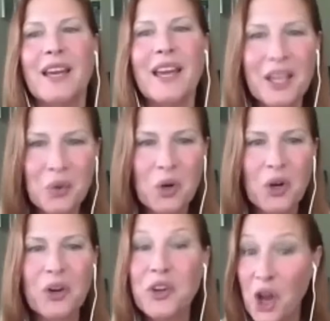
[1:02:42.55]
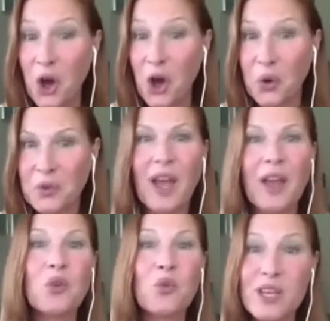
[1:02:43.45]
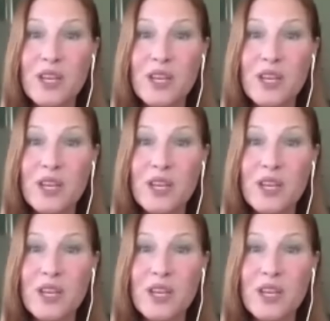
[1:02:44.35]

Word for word: In right. a word, no. And the right.